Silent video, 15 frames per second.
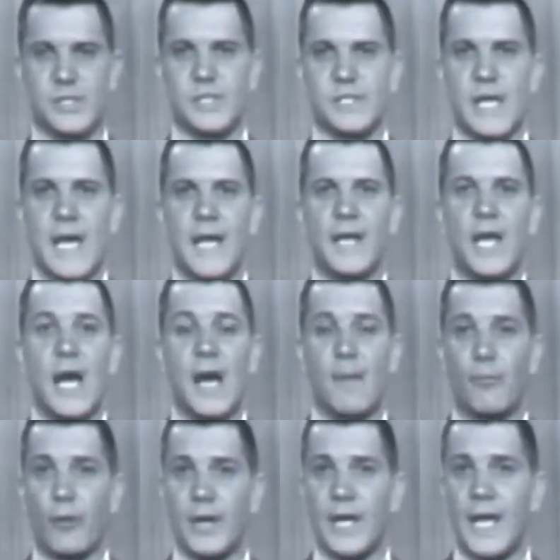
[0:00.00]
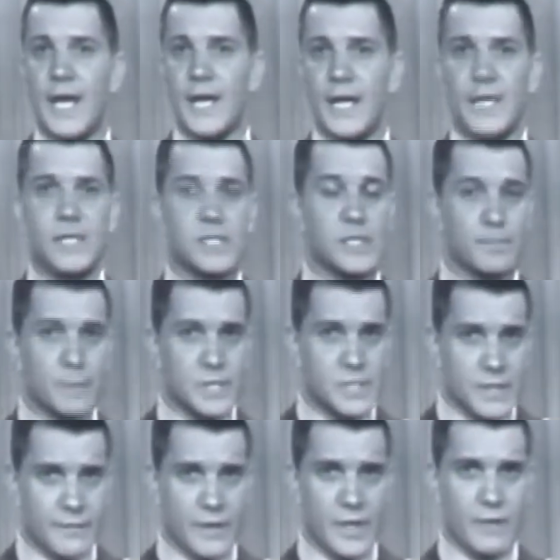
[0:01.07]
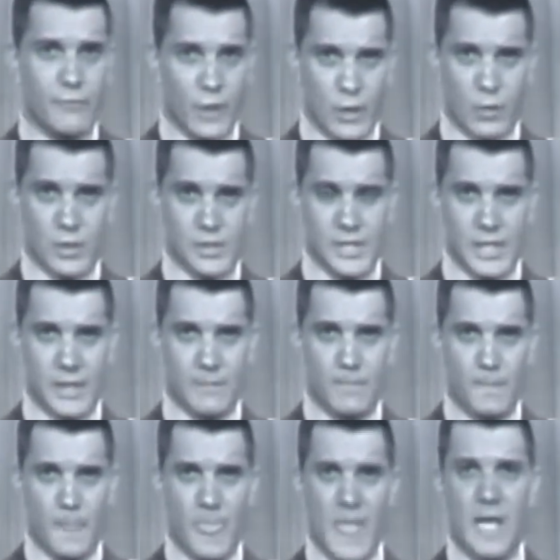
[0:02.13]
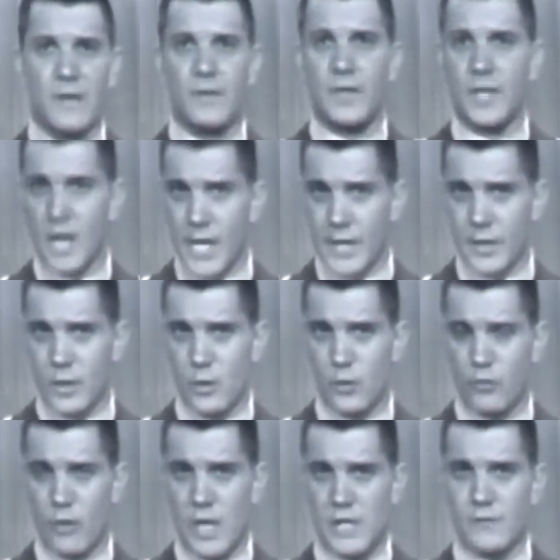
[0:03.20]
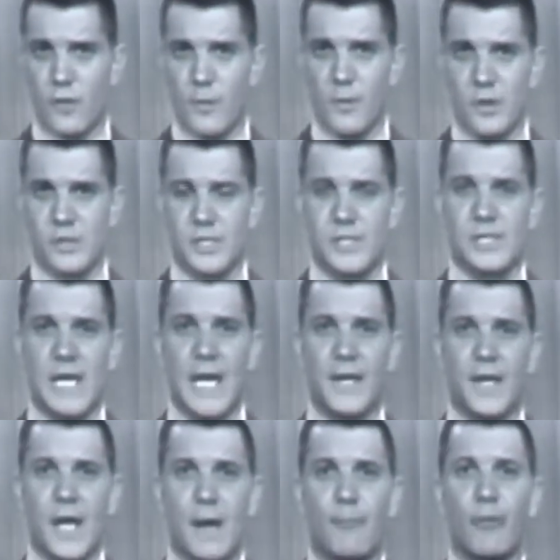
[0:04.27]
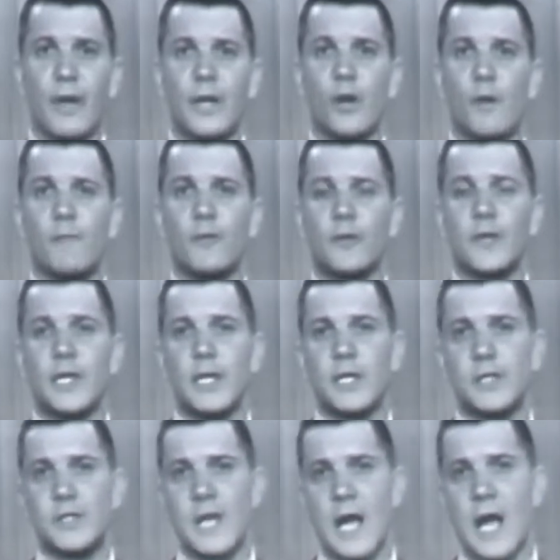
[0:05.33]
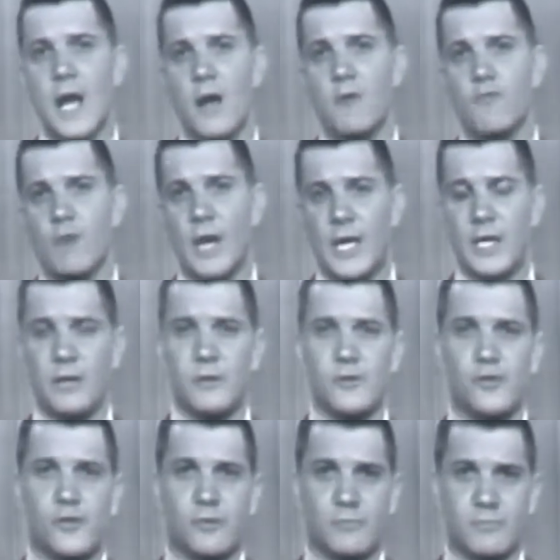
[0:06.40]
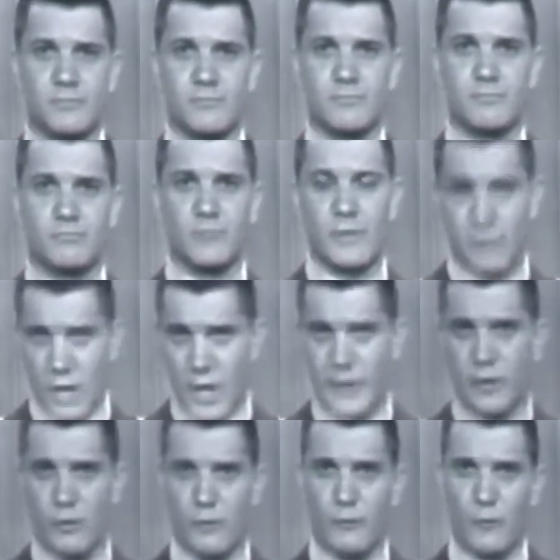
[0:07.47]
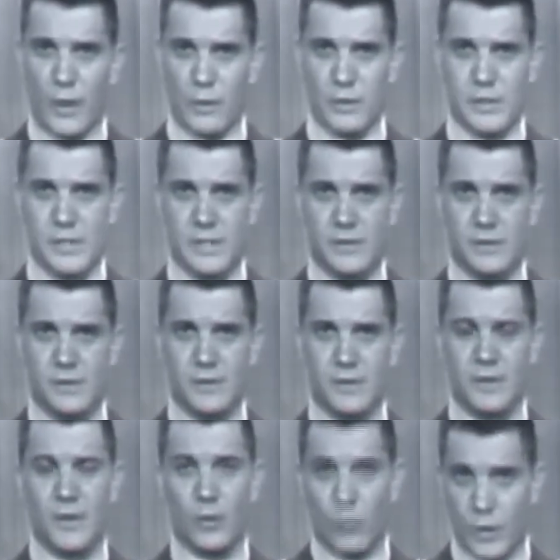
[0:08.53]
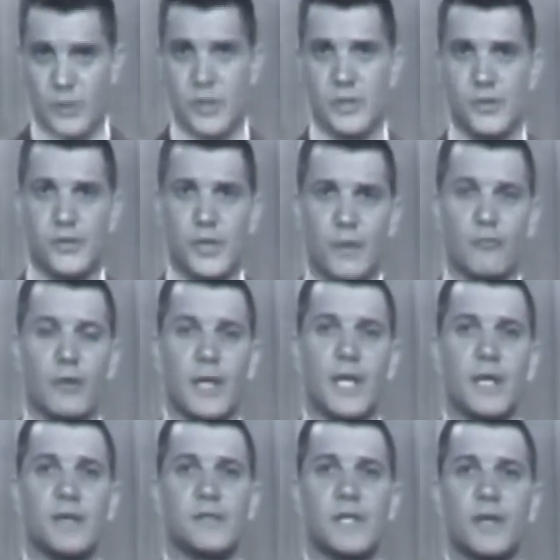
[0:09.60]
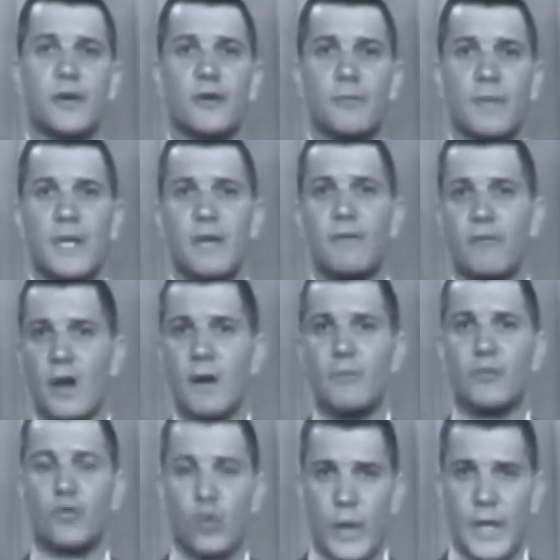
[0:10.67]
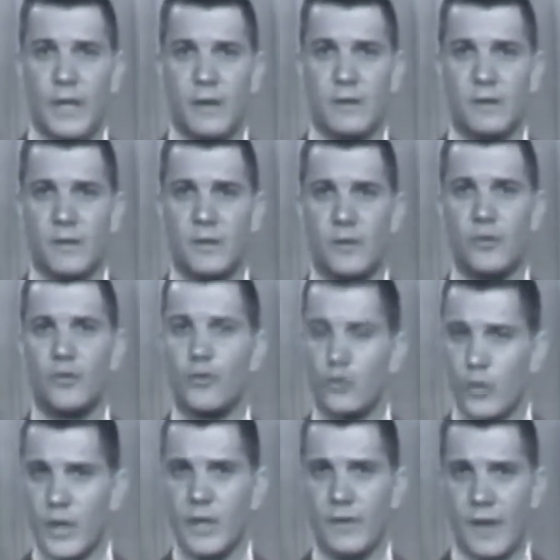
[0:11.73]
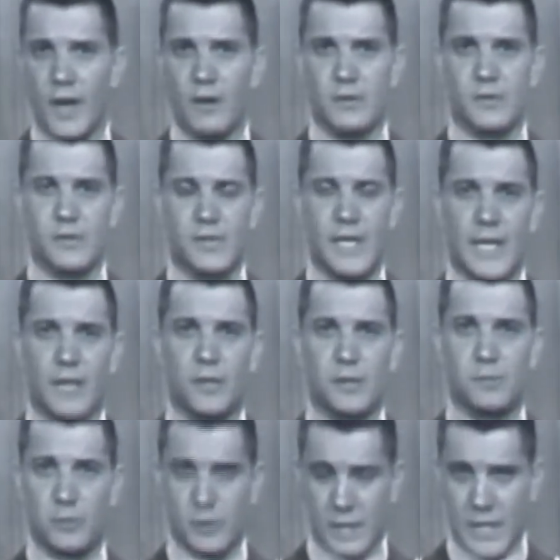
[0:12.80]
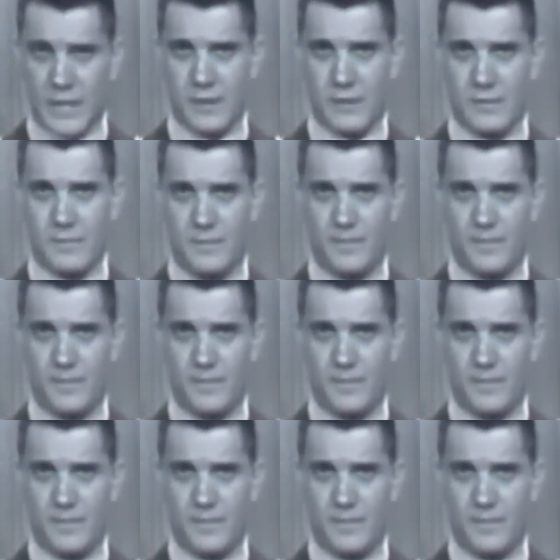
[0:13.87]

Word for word: is designed to operate at a specific frequency, the audio transformer is designed to operate over the entire range of audio frequencies, which is generally considered to be from 20 to 20,000 cycles per second.